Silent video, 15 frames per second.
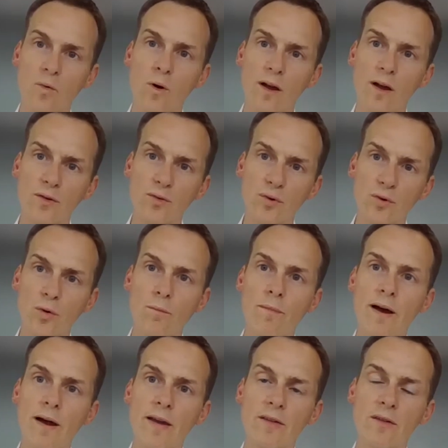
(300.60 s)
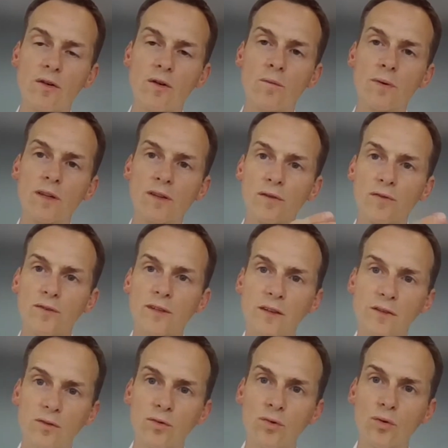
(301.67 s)
where you combine a bit of
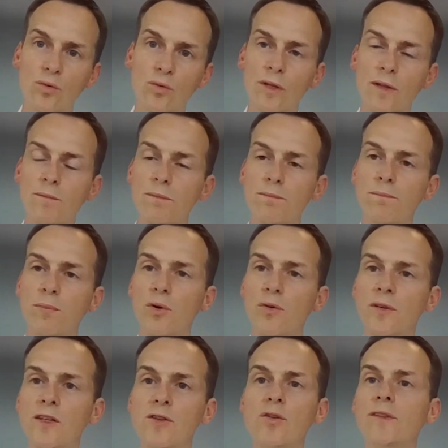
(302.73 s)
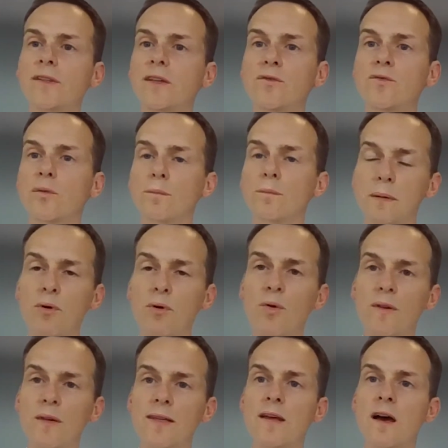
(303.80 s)
textured wheat protein or textured pea
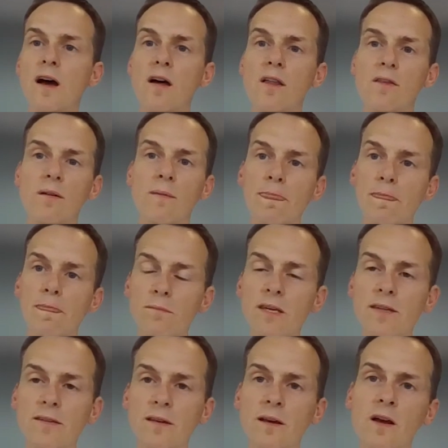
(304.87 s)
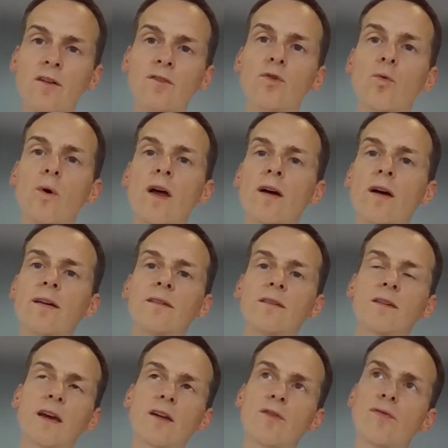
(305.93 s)
protein and meat. So where
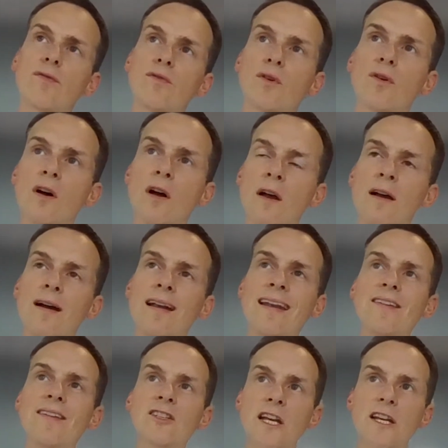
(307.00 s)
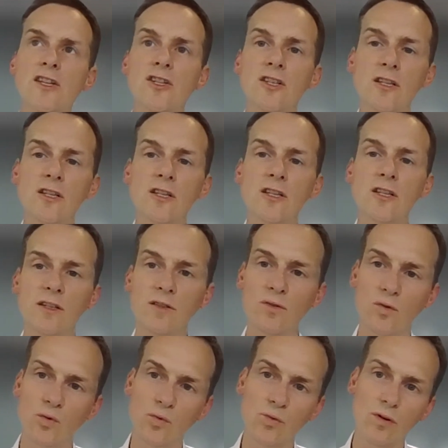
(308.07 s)
it's kind of less
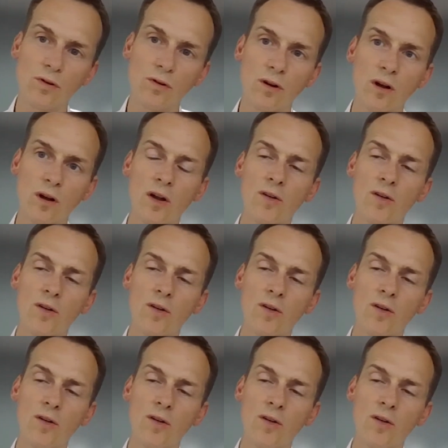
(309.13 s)
challenging to